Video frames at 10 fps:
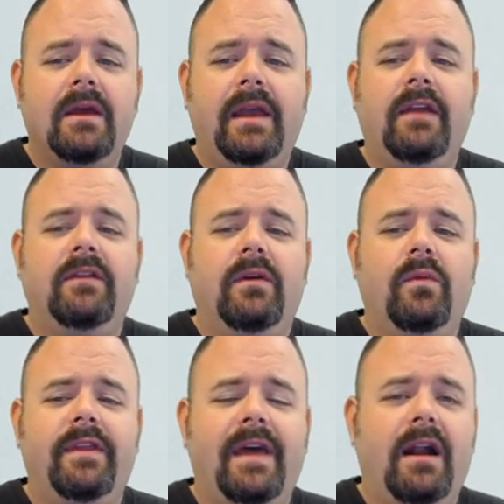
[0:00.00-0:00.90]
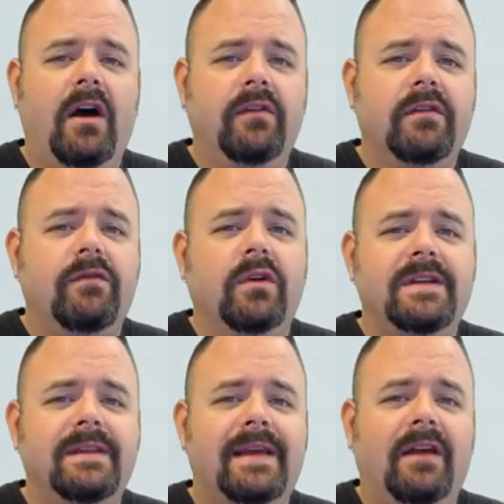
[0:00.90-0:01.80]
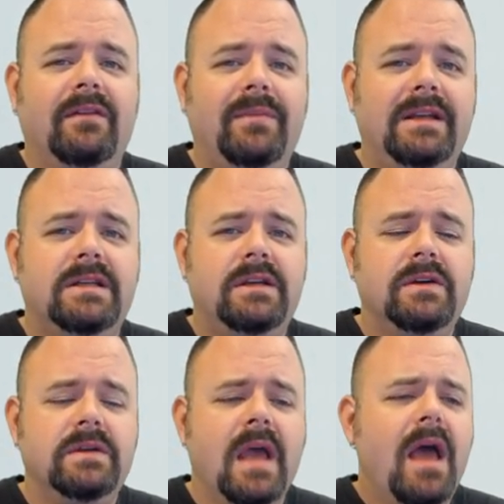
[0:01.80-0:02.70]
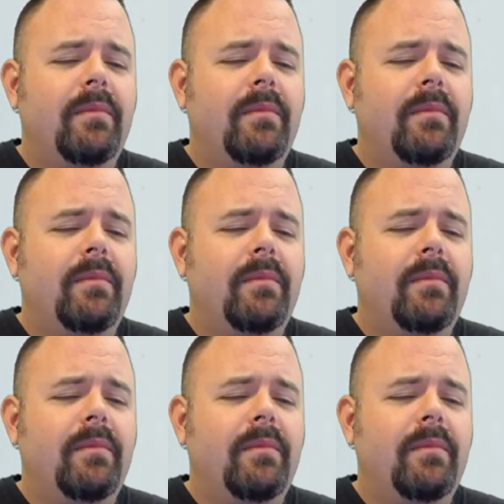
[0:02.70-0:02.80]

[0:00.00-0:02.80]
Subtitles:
Okay, so that with that 114,000 BTUs.